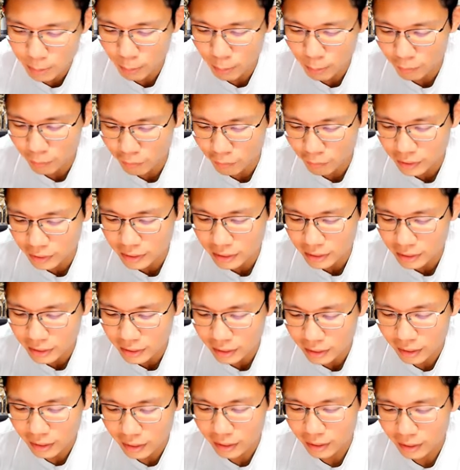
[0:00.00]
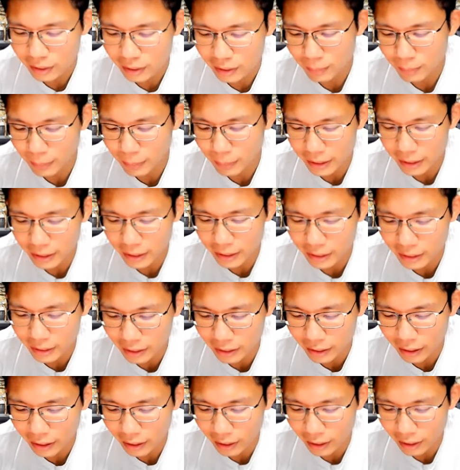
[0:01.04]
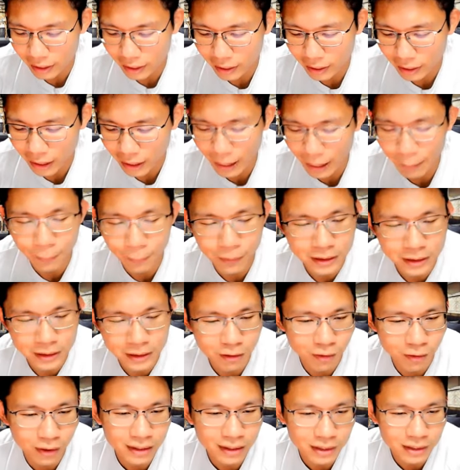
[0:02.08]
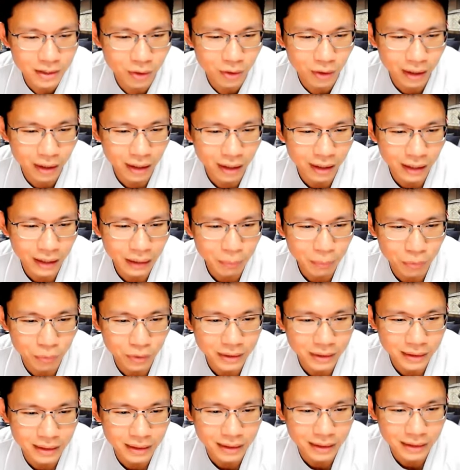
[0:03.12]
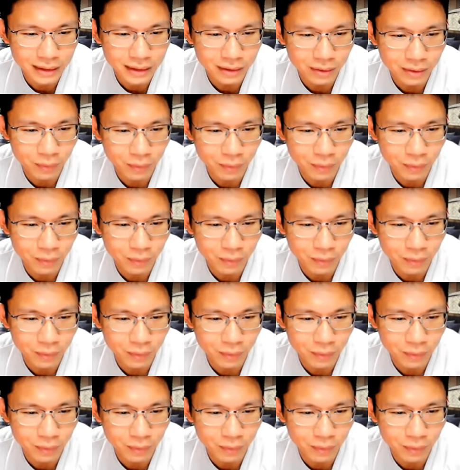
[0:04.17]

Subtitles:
preference. But I personally find it's quite lame reasons